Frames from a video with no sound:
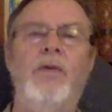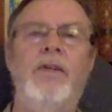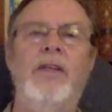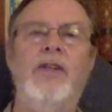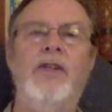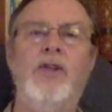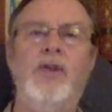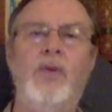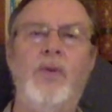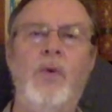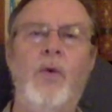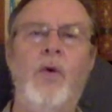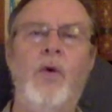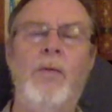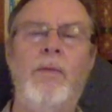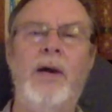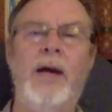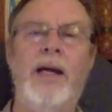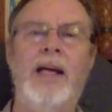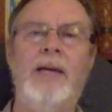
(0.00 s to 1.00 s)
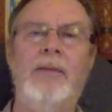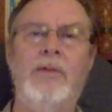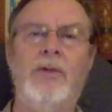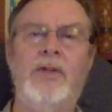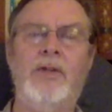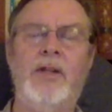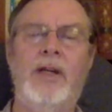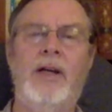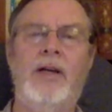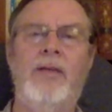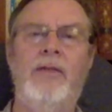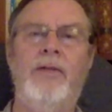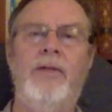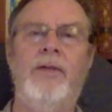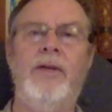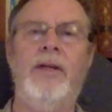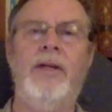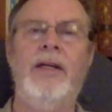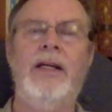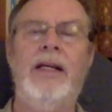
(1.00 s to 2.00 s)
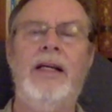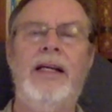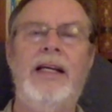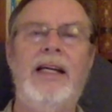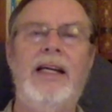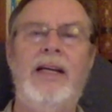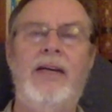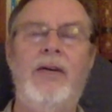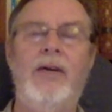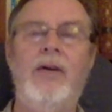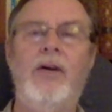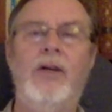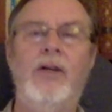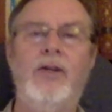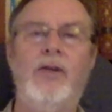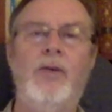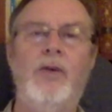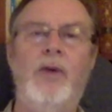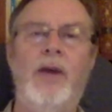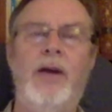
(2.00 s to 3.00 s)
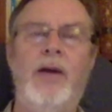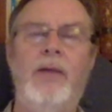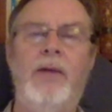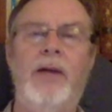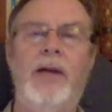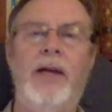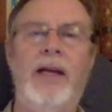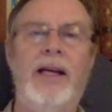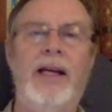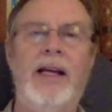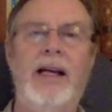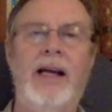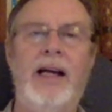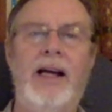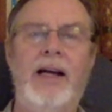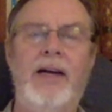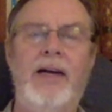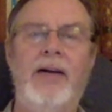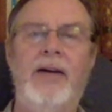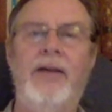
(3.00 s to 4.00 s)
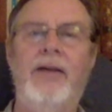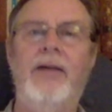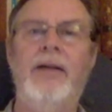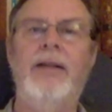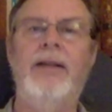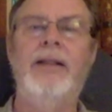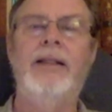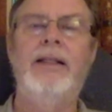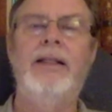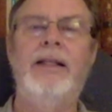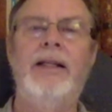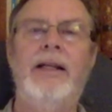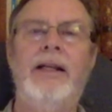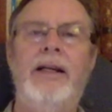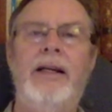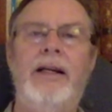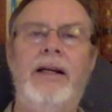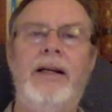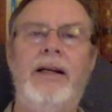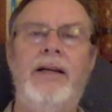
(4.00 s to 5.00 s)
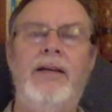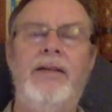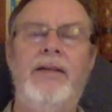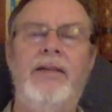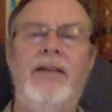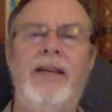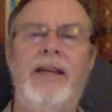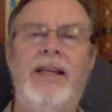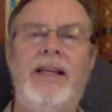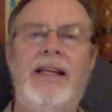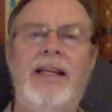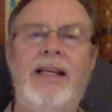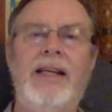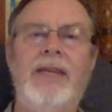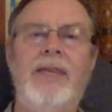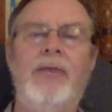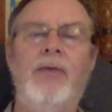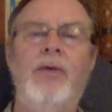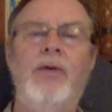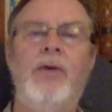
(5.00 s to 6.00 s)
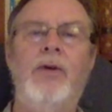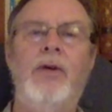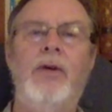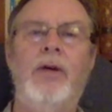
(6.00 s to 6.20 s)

He swore by himself, he could not swear by any higher, that he would